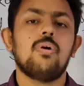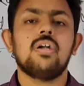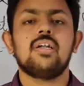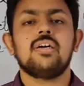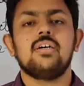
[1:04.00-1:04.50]

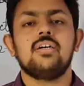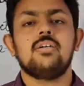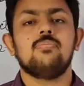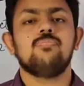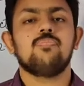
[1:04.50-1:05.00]
but
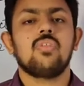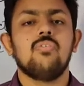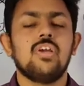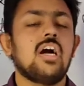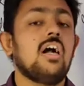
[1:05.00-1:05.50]

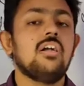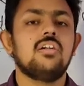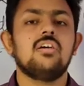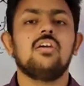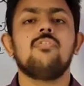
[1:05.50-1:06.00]
we
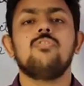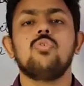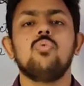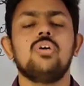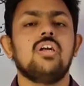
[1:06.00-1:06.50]
can't give
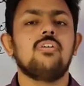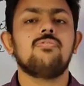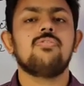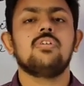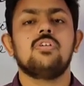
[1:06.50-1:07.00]
you
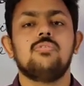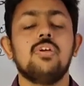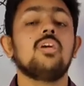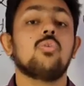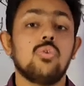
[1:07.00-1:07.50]
enough.
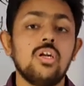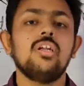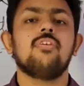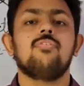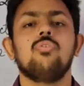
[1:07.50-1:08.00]
We couldn't
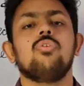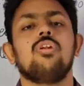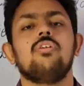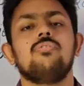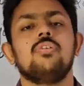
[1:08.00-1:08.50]
give you
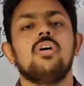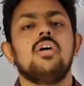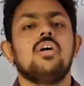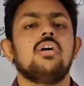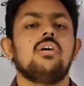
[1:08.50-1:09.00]
enough
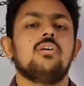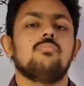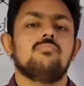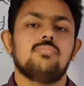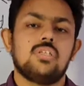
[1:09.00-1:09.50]

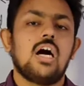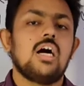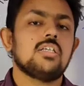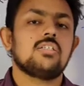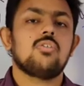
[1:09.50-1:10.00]

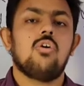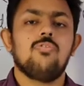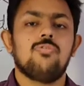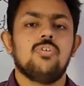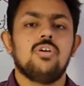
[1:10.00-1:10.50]
task
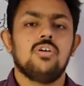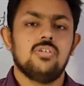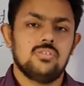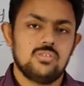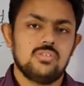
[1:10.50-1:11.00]
of
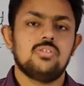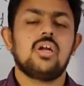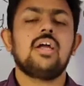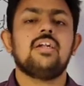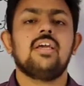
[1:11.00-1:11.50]

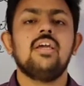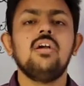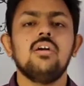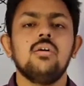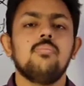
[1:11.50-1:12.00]

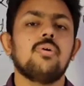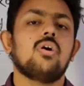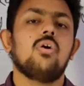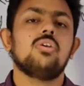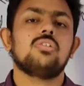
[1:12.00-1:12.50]
writing
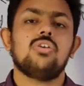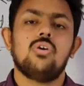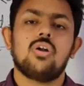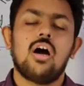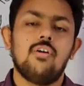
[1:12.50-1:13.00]
because
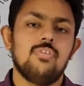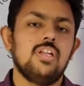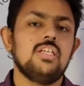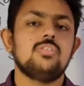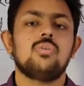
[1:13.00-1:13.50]
your
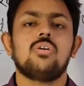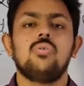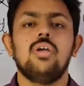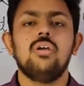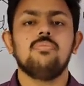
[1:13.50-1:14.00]
half-yearlies were going.